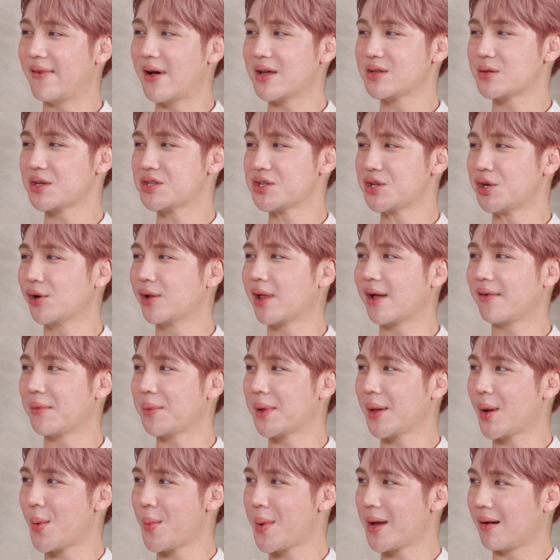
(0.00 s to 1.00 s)
if I was watching your live, I'd
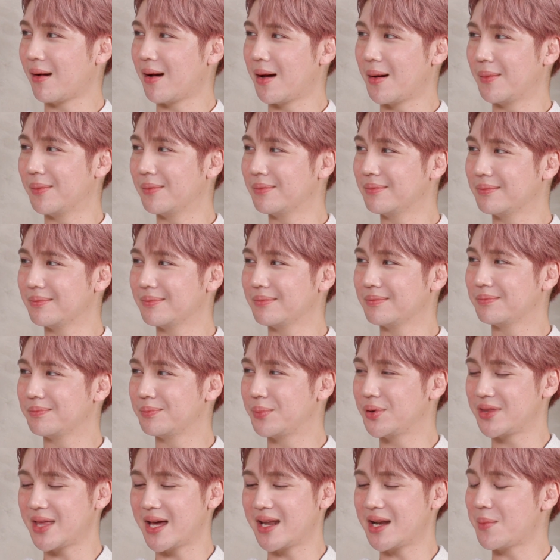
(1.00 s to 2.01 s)
be like, oh my god,
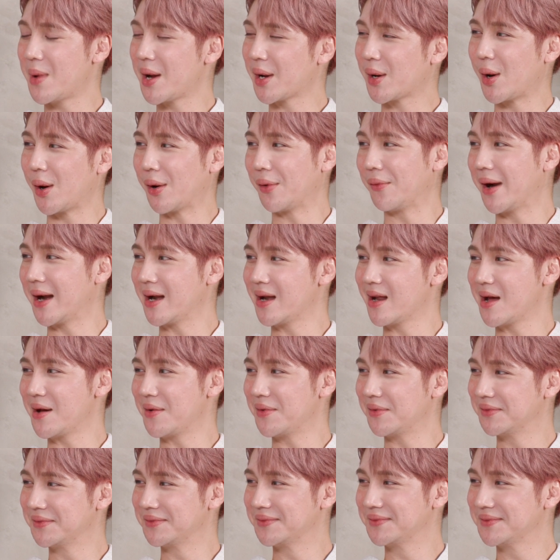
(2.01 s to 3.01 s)
put that in my cart right
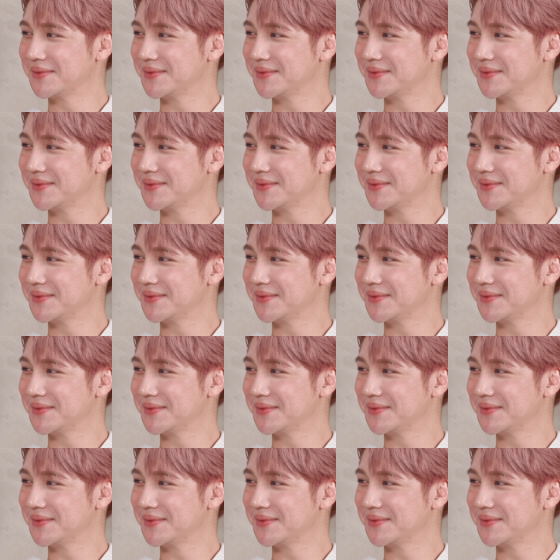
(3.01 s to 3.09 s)
now.